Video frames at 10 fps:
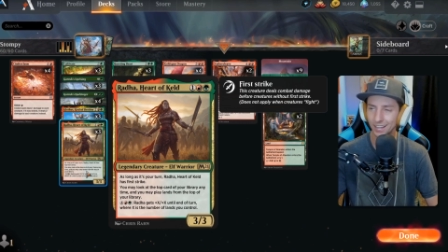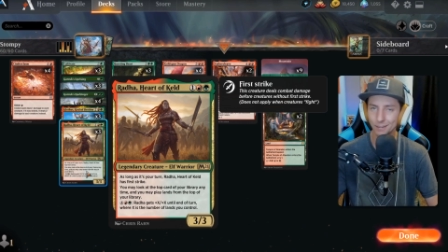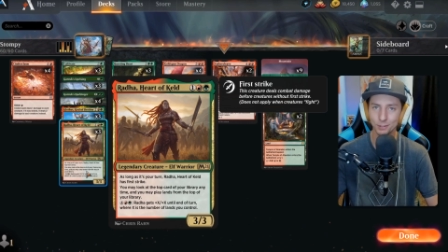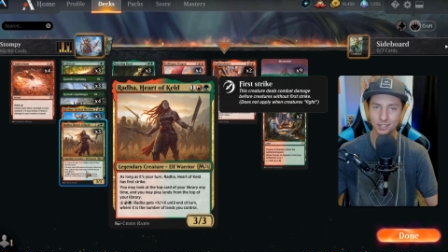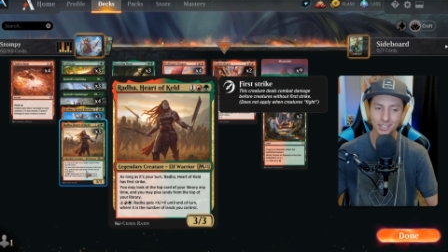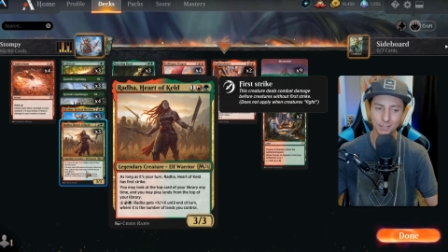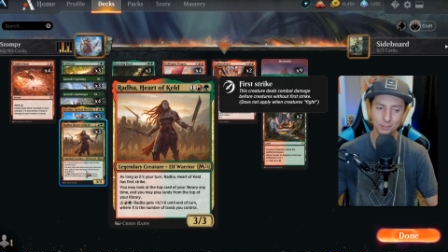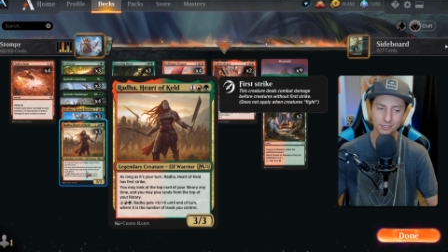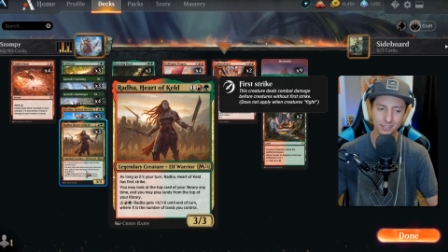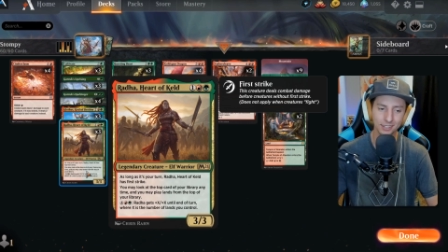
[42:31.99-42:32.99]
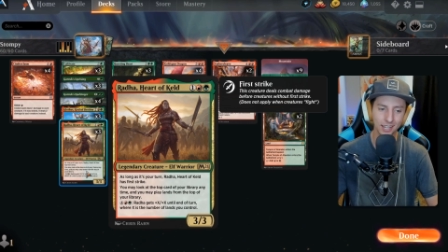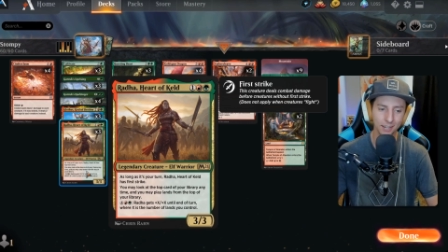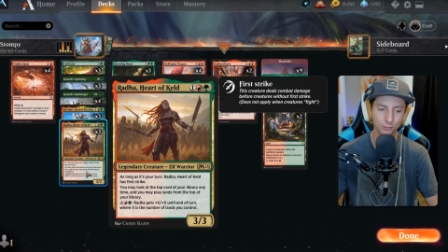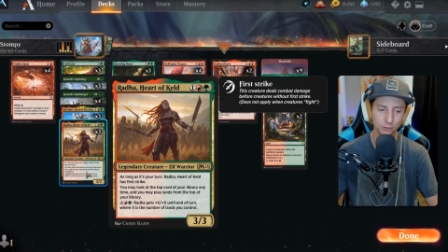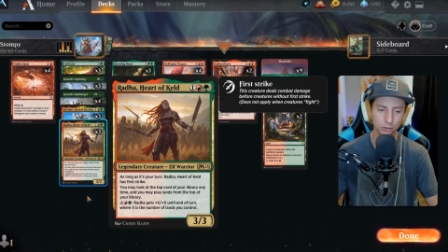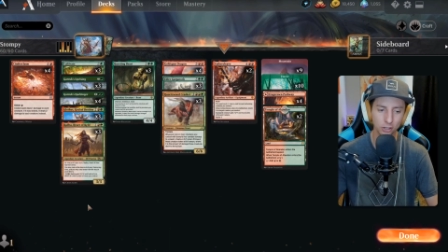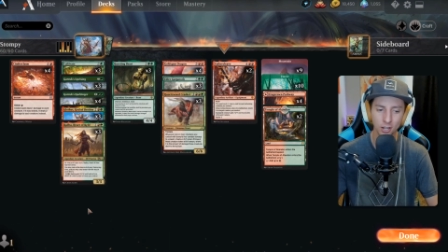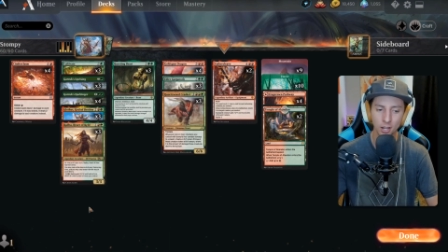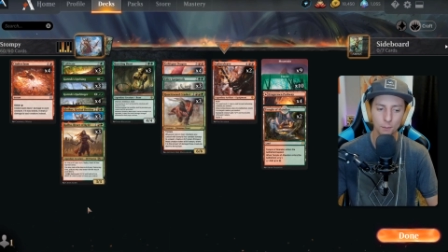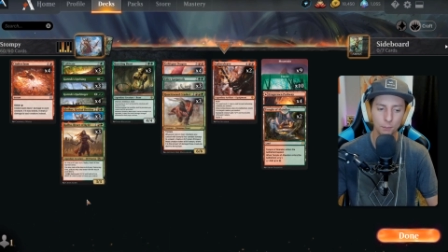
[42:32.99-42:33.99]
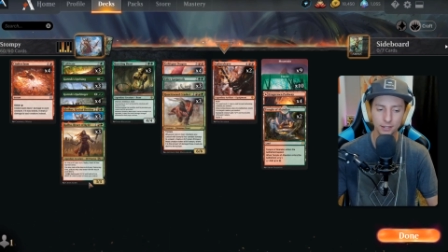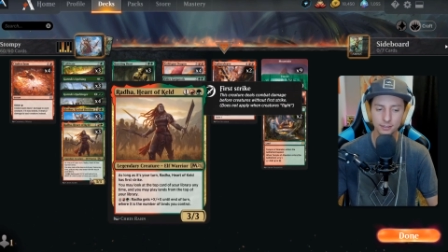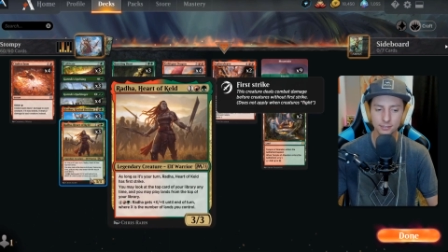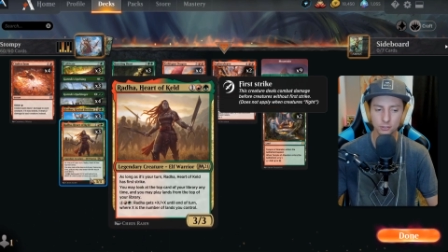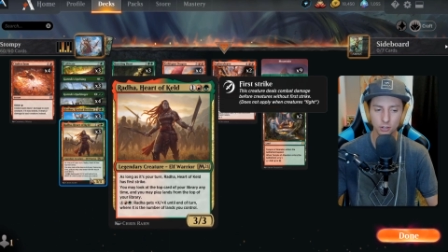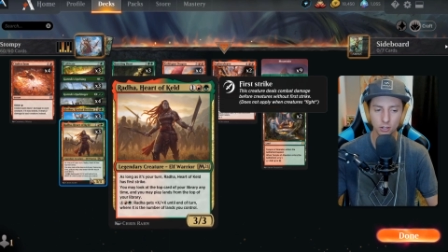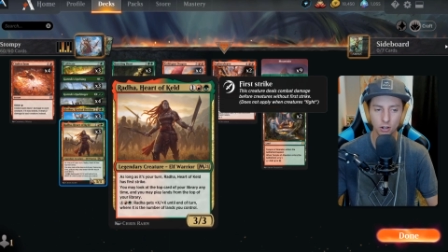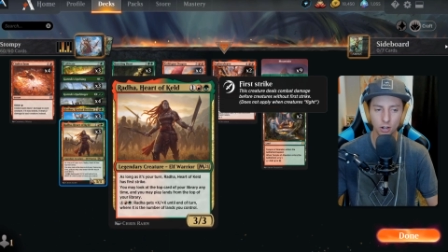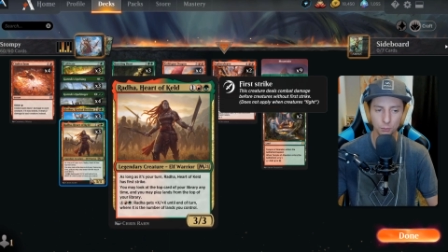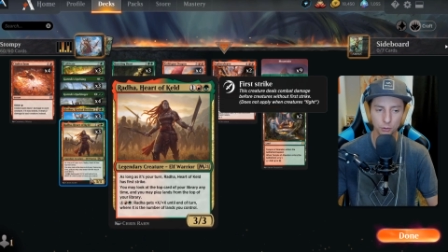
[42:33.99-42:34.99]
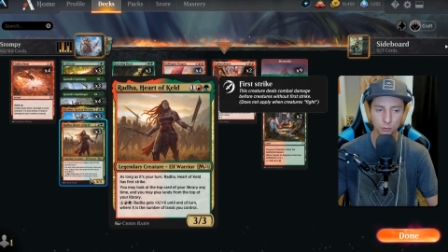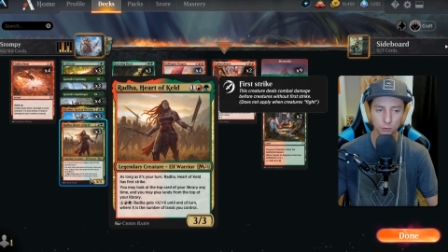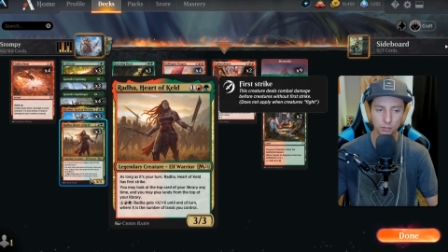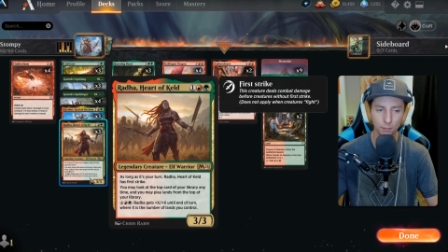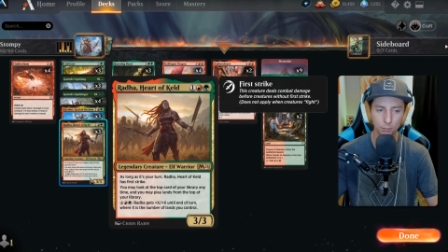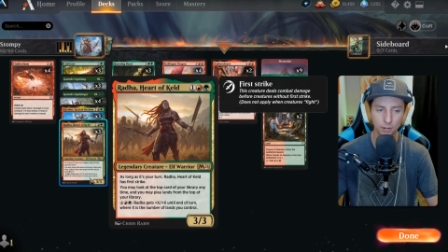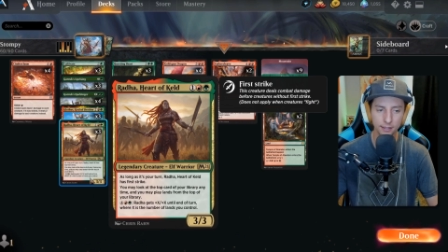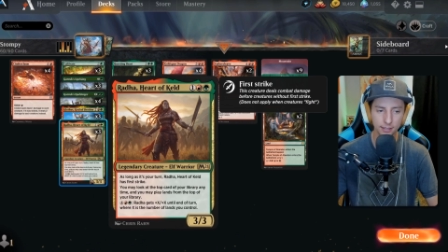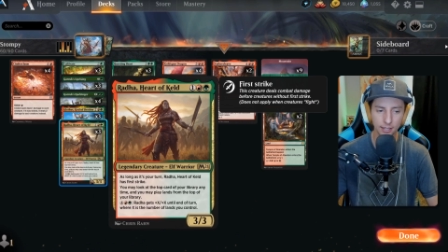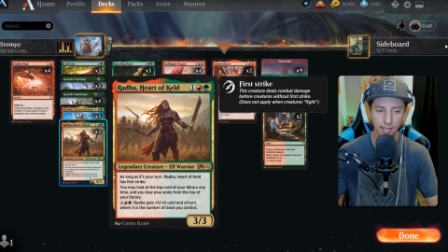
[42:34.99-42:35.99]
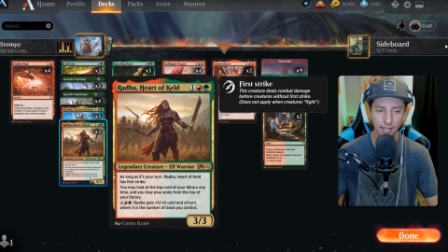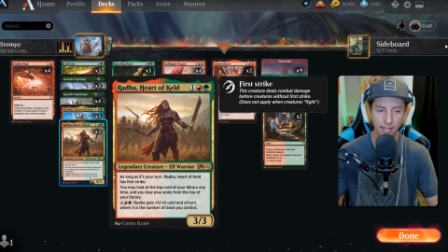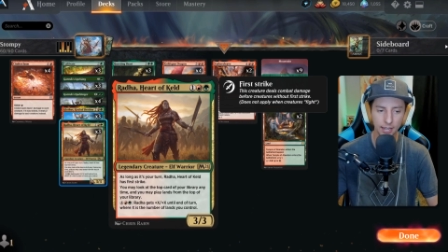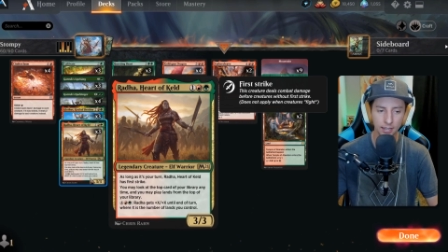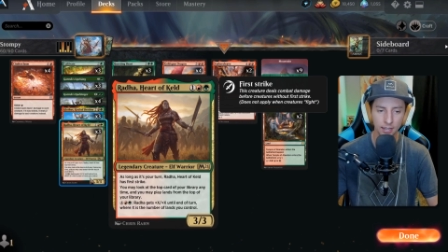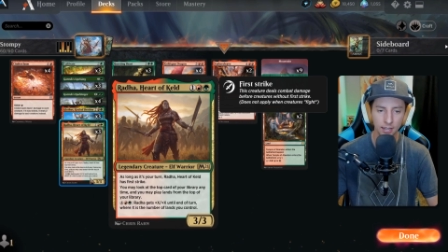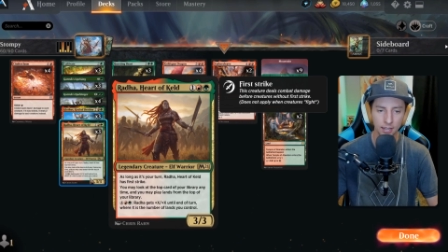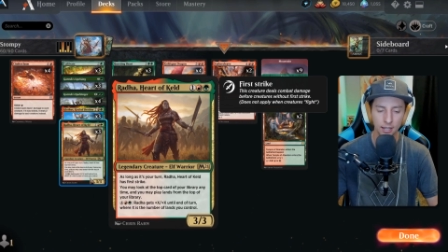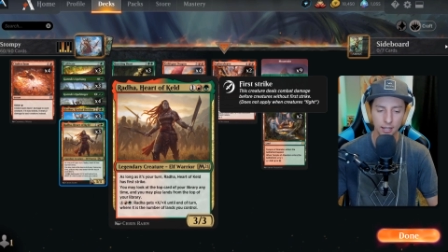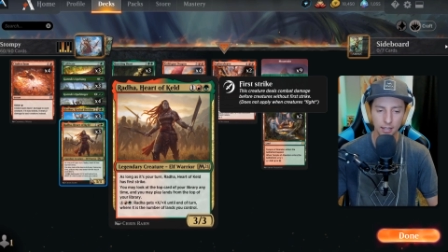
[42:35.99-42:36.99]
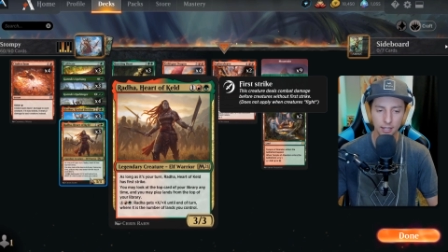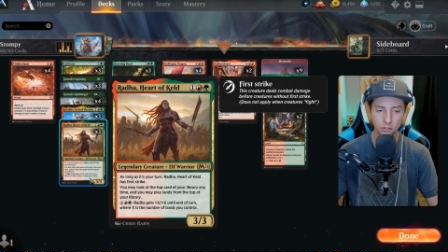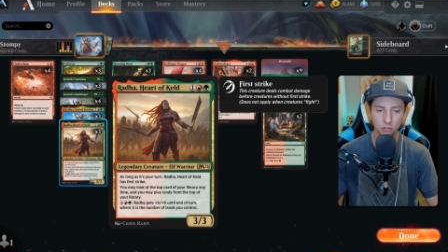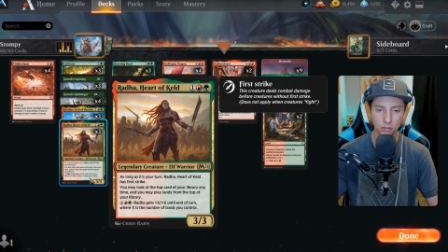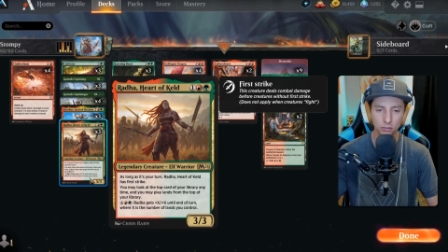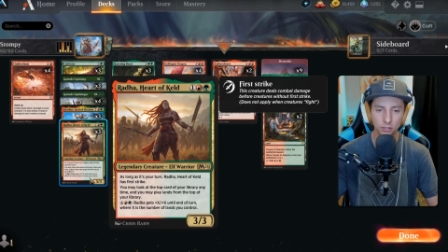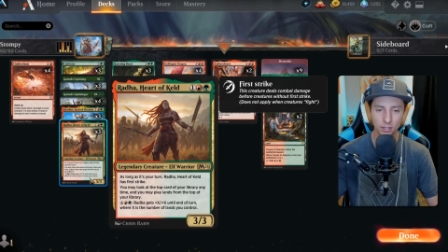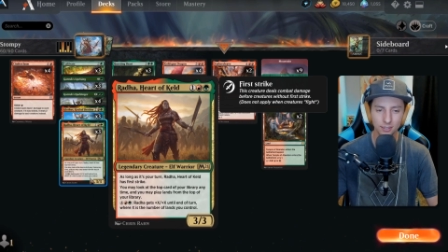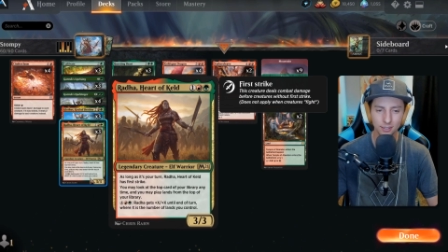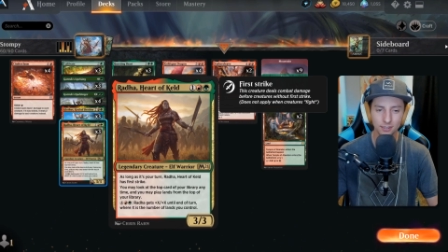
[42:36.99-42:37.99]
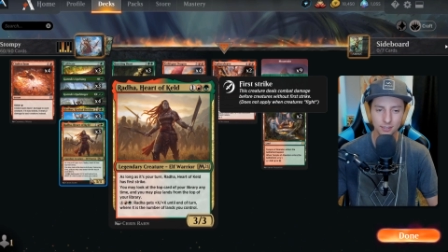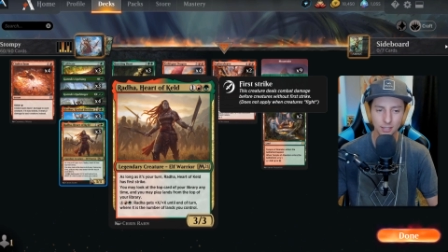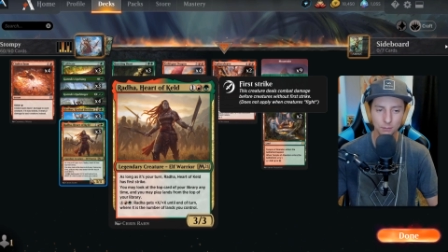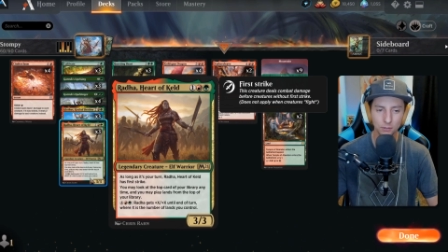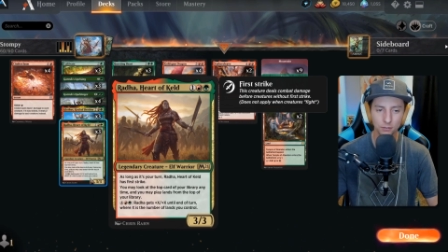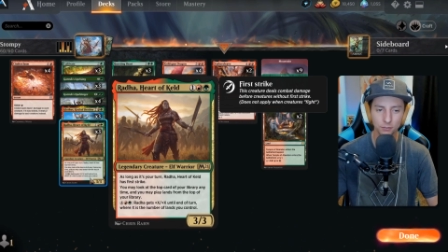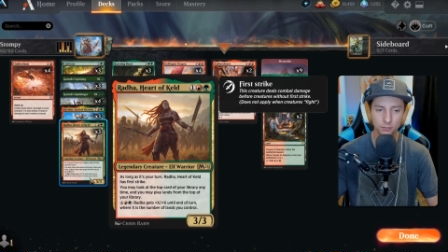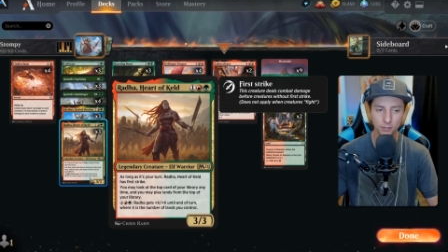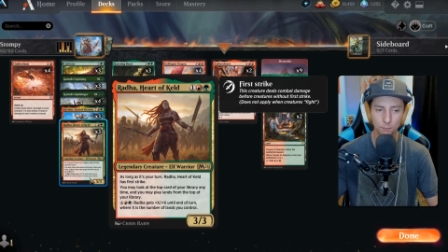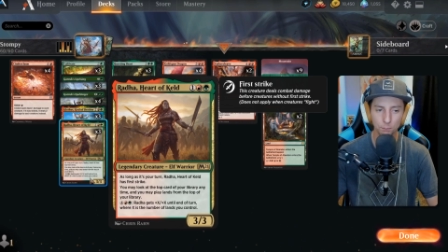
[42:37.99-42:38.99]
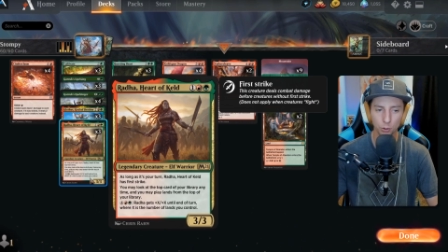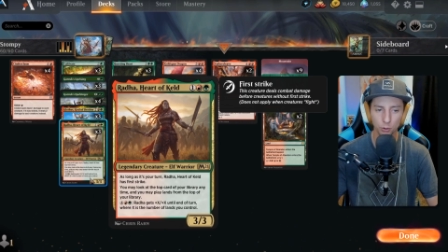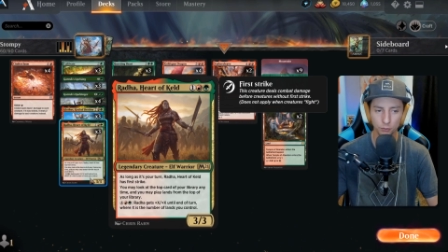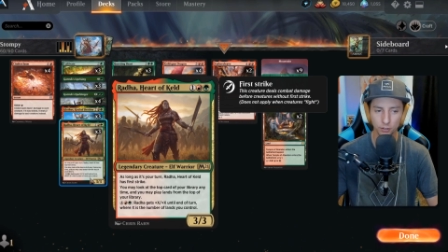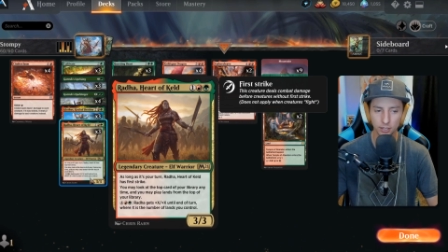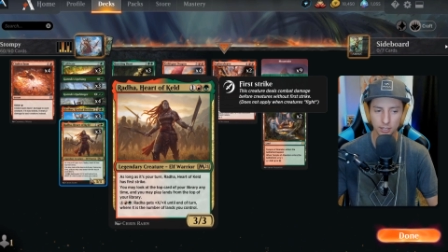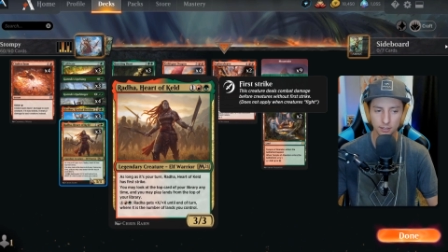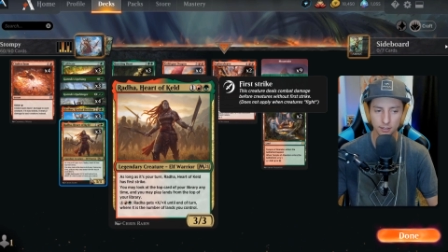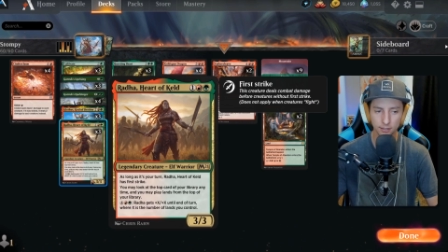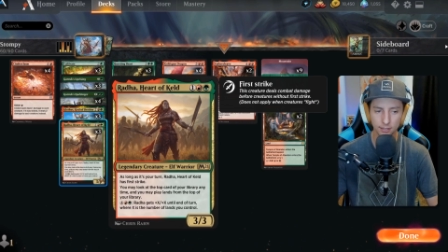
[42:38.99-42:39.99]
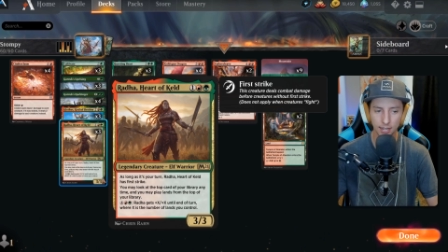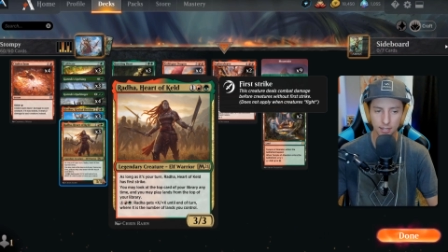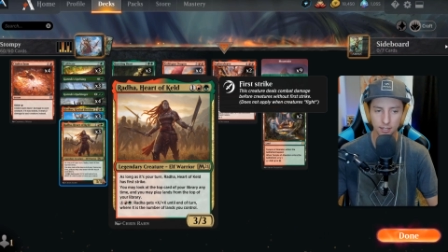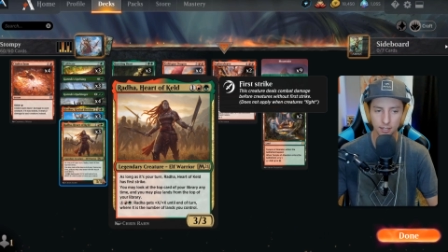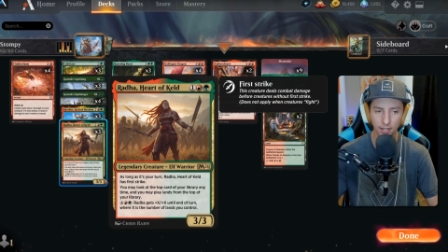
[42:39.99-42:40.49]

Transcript: I'm going to keep this in the deck for sure, but it doesn't draw a card with Garruk's Uprising, and it just doesn't seem to fit perfectly into the deck.